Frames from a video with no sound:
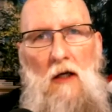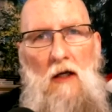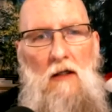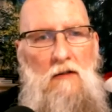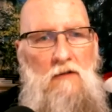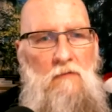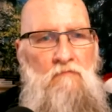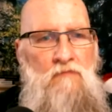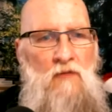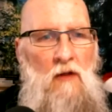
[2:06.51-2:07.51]
and
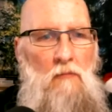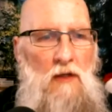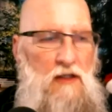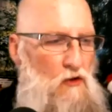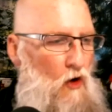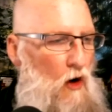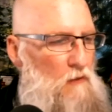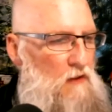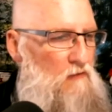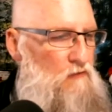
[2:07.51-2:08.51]
making
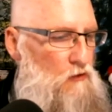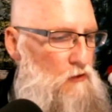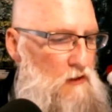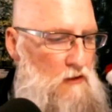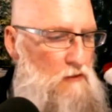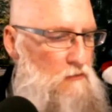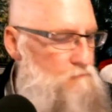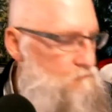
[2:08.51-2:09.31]
comment. If you're here,